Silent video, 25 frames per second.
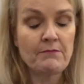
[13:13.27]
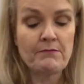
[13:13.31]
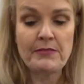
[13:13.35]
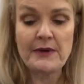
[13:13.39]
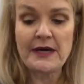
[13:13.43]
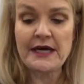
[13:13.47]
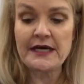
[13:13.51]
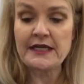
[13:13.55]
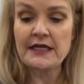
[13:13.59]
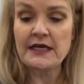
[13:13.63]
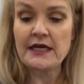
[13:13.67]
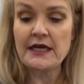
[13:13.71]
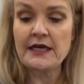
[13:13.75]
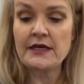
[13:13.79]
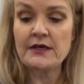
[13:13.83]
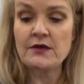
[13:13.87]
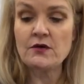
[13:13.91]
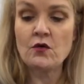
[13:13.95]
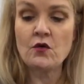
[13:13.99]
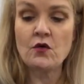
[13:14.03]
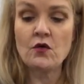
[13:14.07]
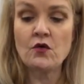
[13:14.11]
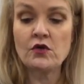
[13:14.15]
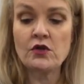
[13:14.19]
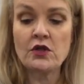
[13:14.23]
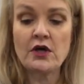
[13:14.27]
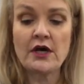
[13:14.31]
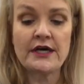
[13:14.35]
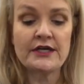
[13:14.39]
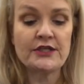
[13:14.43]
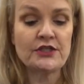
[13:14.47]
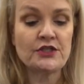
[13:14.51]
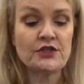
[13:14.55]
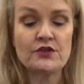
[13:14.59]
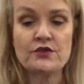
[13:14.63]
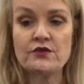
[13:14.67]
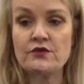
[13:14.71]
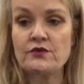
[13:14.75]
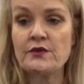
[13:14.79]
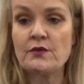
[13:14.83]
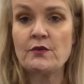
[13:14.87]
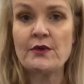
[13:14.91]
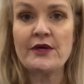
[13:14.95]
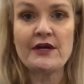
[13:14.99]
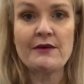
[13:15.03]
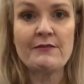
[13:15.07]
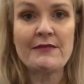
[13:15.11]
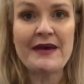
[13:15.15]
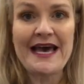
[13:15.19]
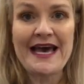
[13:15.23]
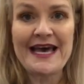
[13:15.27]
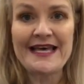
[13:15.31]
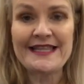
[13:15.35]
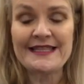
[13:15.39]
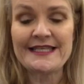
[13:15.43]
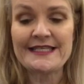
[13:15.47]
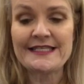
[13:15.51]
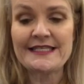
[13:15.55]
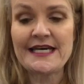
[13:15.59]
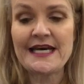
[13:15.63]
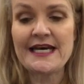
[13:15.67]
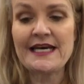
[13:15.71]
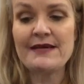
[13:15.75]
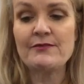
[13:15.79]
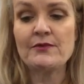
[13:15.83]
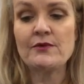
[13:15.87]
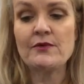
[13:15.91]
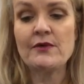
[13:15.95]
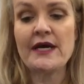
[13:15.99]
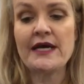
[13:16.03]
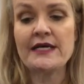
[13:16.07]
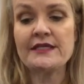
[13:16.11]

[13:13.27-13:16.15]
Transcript: But all I do when I'm at the table,